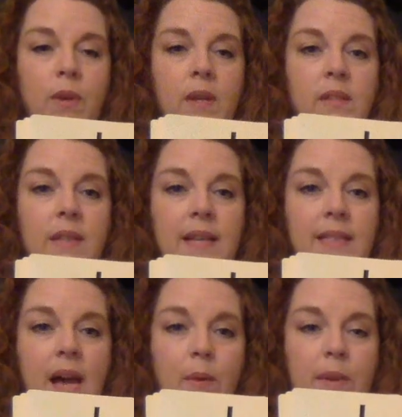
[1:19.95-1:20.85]
So that's
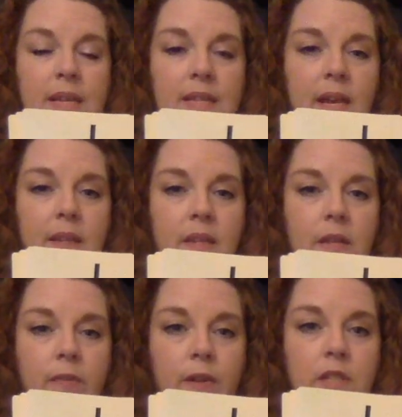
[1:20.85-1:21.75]
how we can tell the
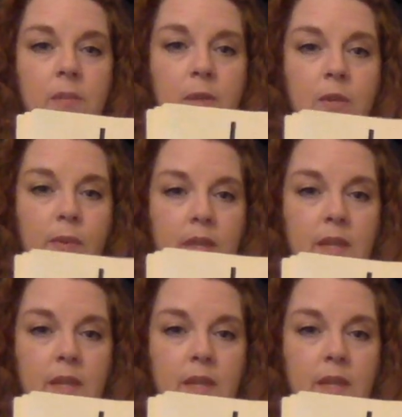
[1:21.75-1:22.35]
difference between